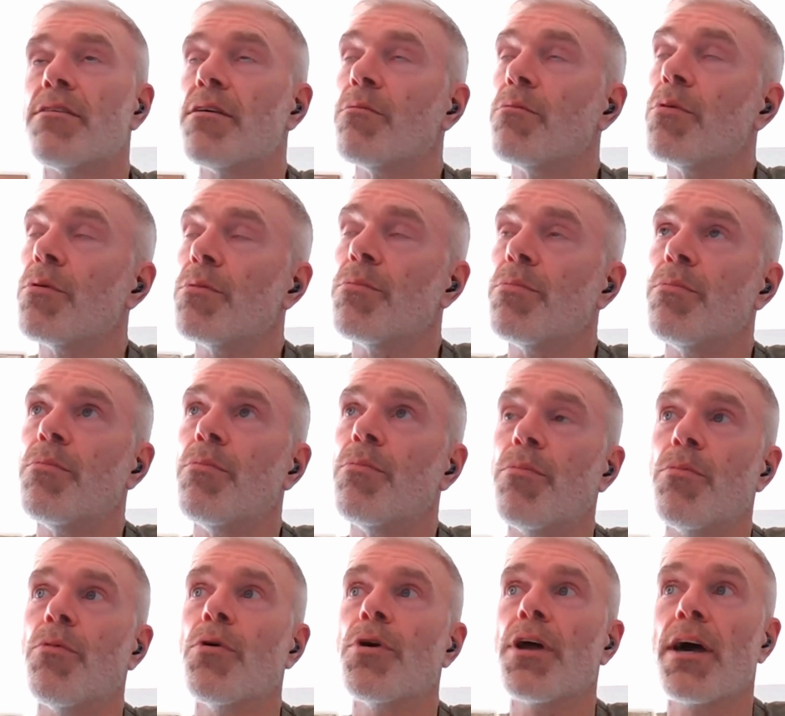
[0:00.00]
it
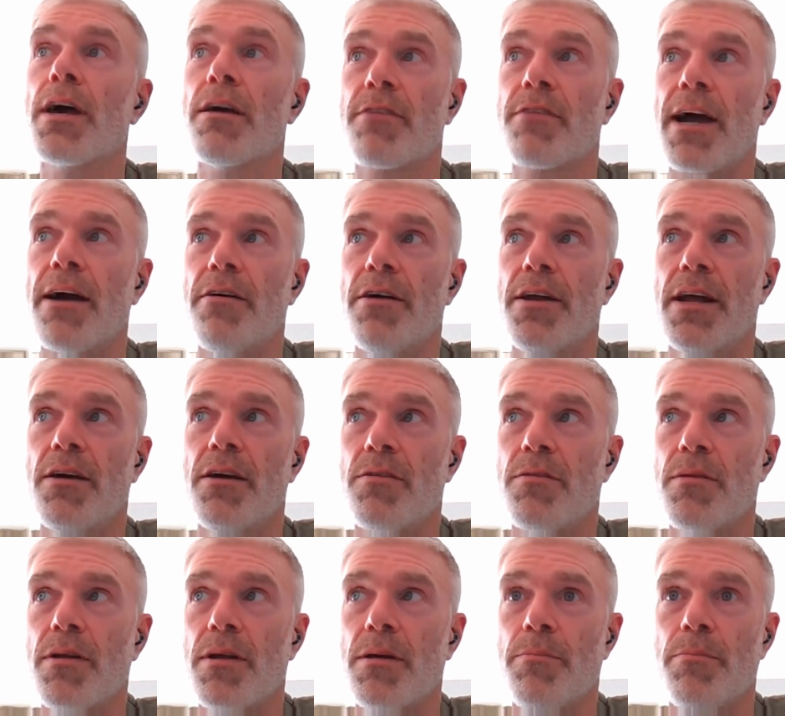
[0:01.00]
would I have carried out
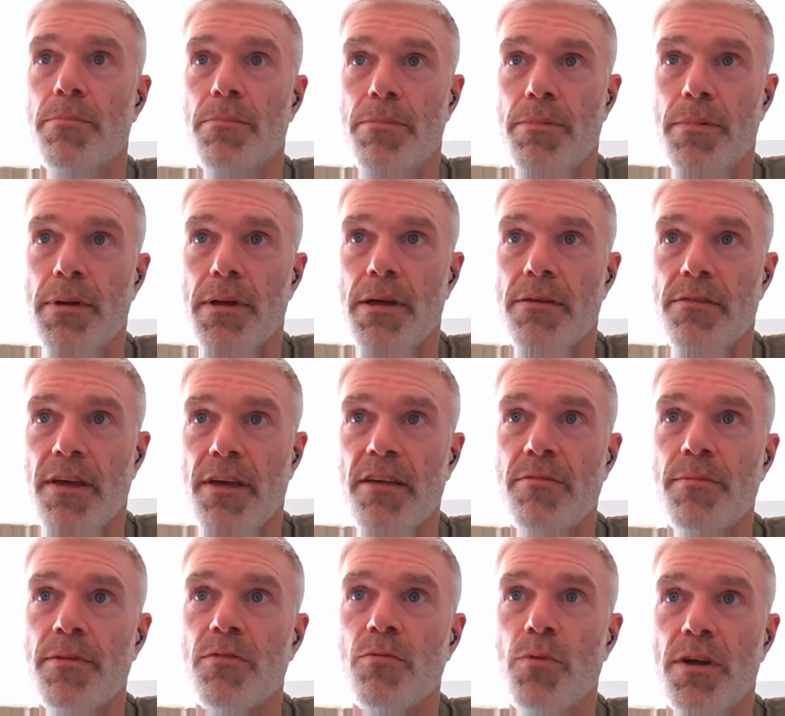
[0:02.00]

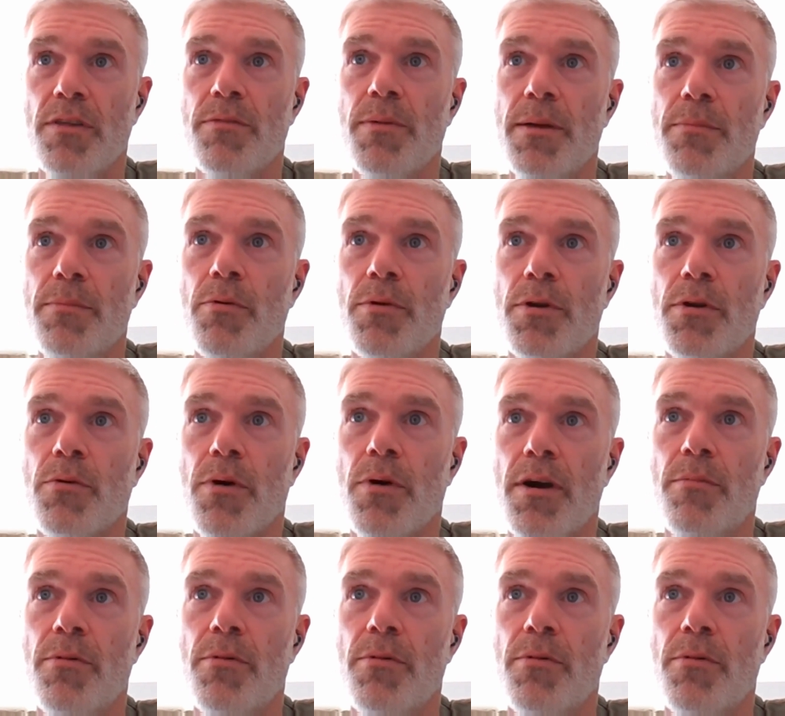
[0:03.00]
assessments with people with acquired